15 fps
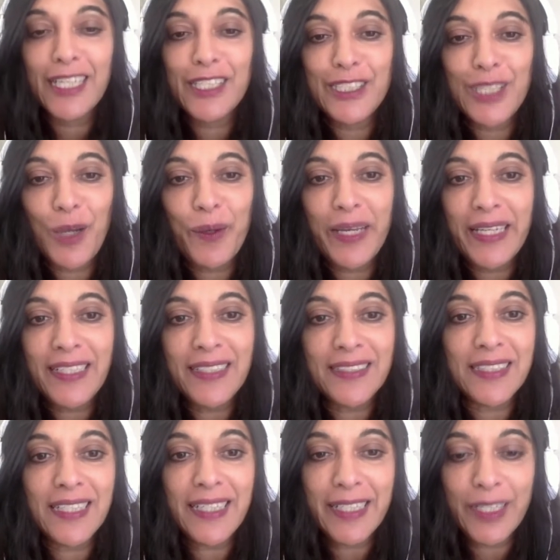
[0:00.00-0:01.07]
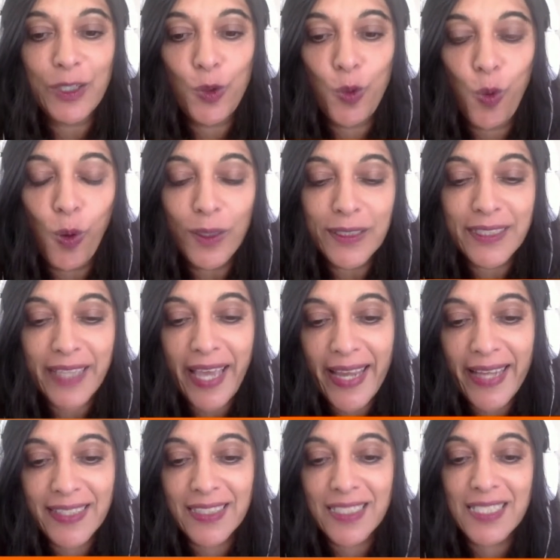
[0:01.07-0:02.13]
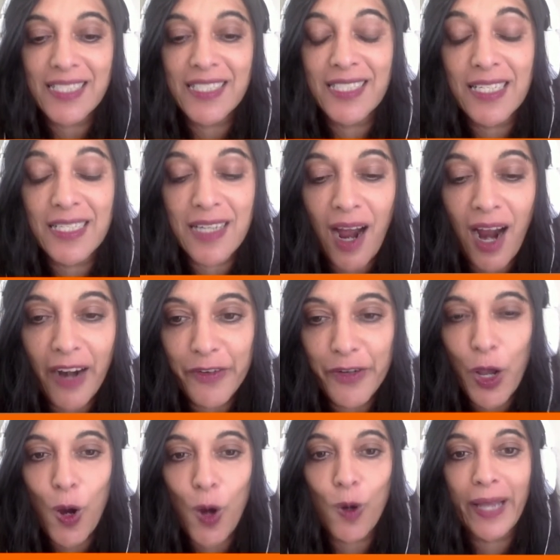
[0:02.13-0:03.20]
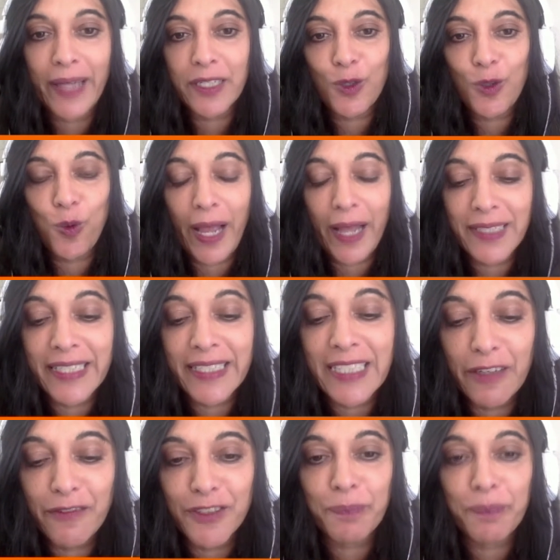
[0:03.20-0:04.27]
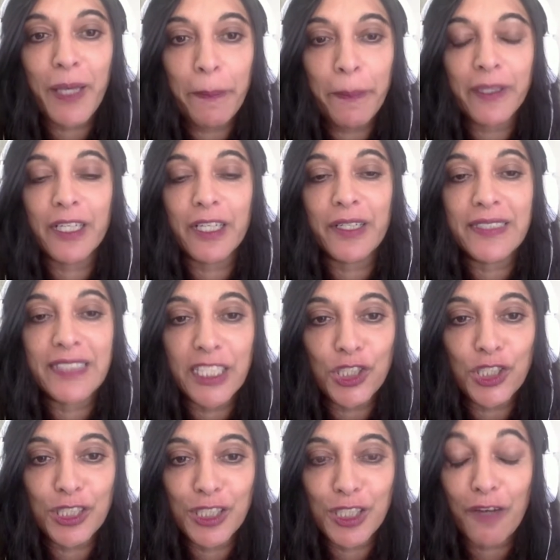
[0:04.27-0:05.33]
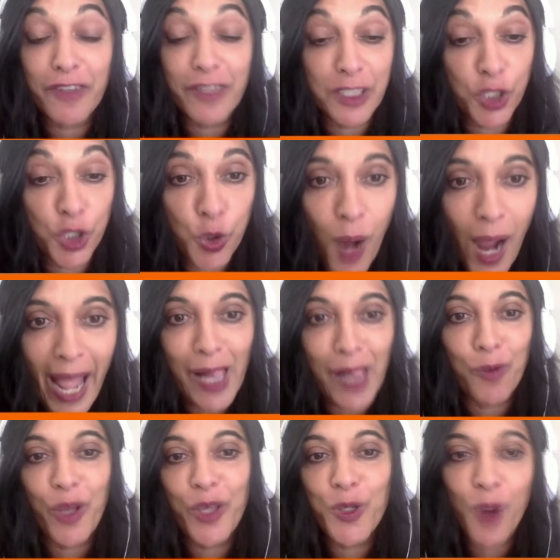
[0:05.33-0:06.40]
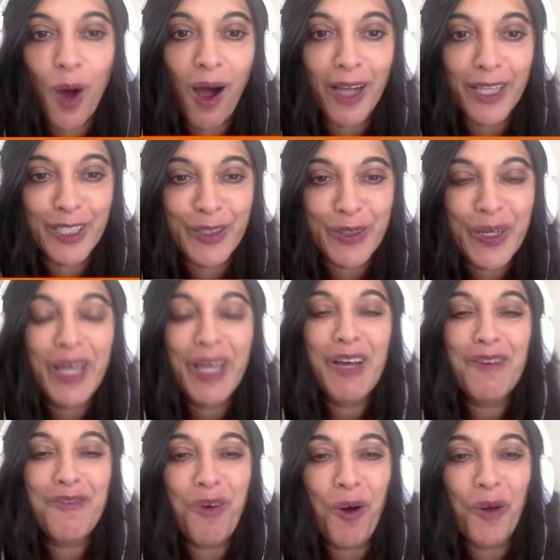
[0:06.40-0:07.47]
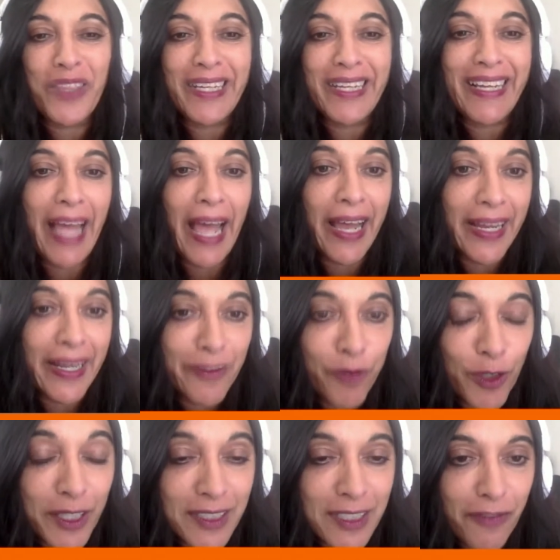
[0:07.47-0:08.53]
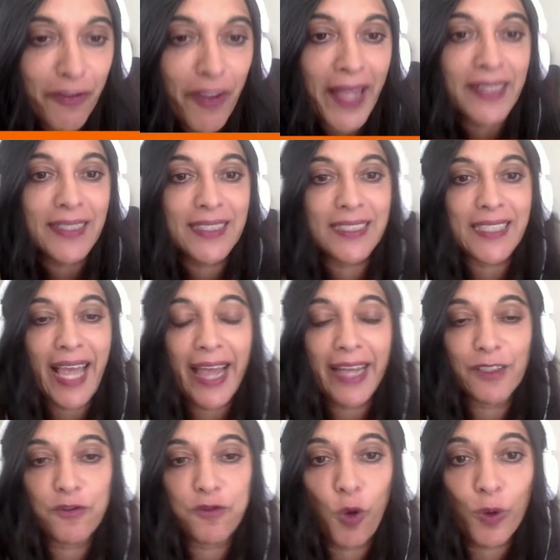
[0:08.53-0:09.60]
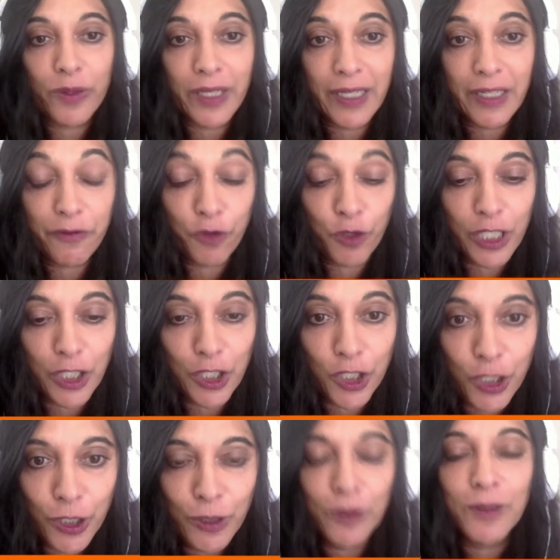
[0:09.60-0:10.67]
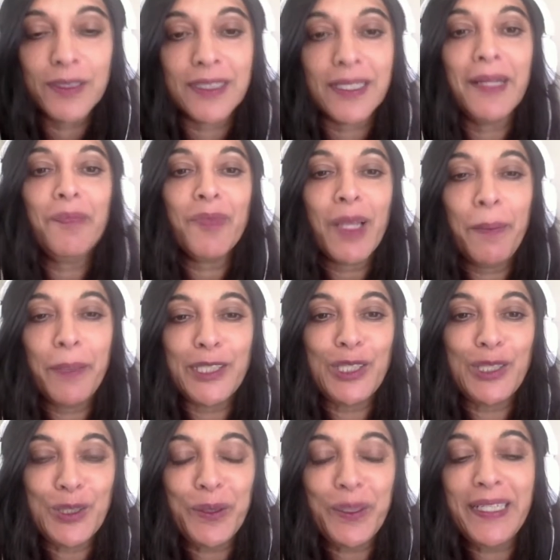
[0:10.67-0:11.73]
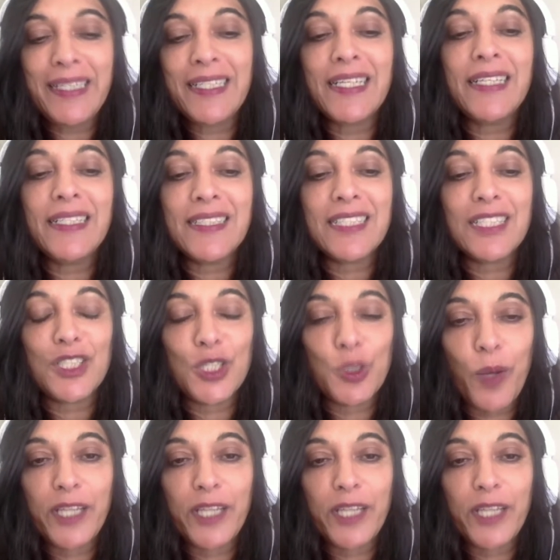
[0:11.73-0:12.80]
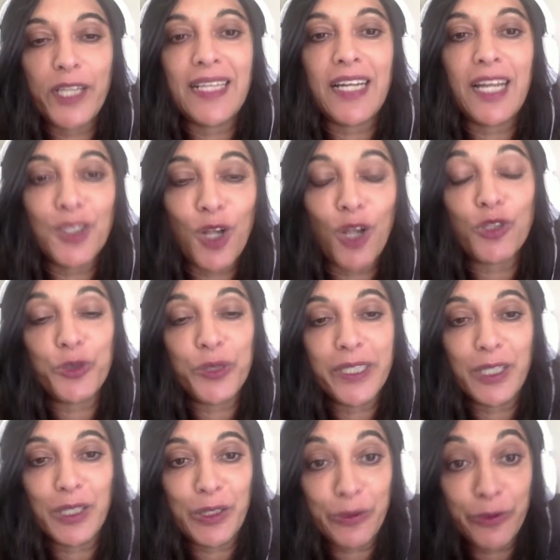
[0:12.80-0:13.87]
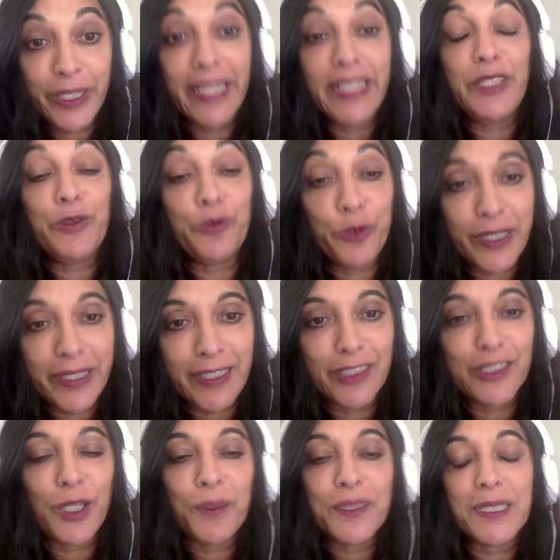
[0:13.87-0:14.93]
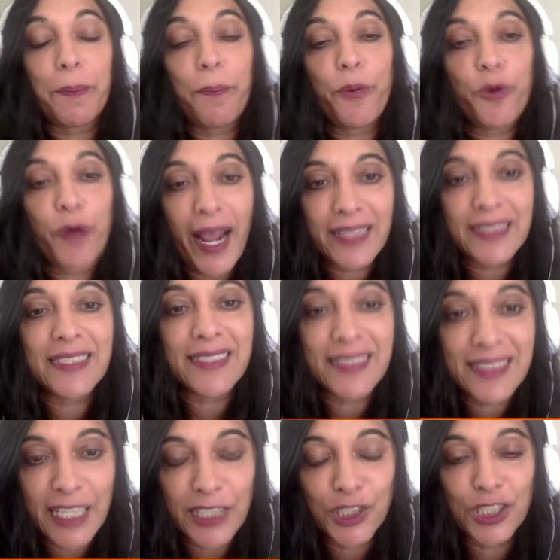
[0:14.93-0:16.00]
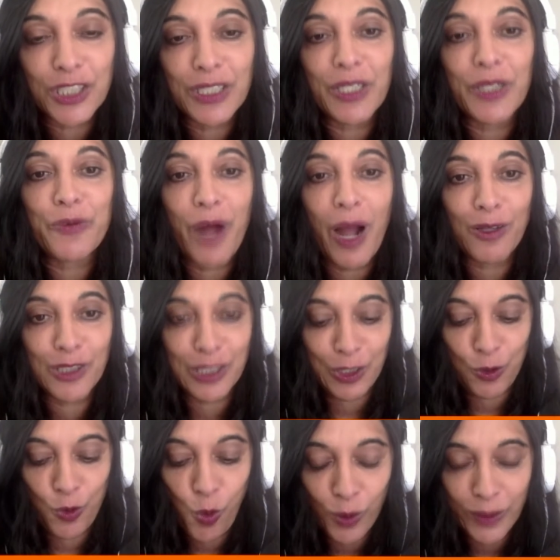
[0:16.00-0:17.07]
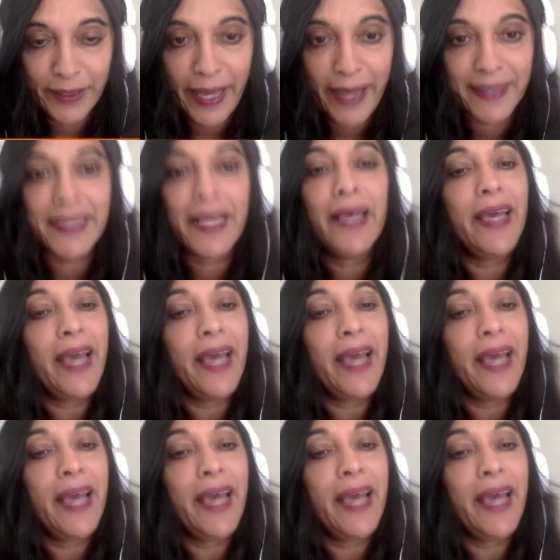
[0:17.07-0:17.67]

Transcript: So it is a court case scenario and it gives people the conditions of a trial where you argue for the defense and for the accused. But you do it in situations that are not really real. So it's a practice session around a court case.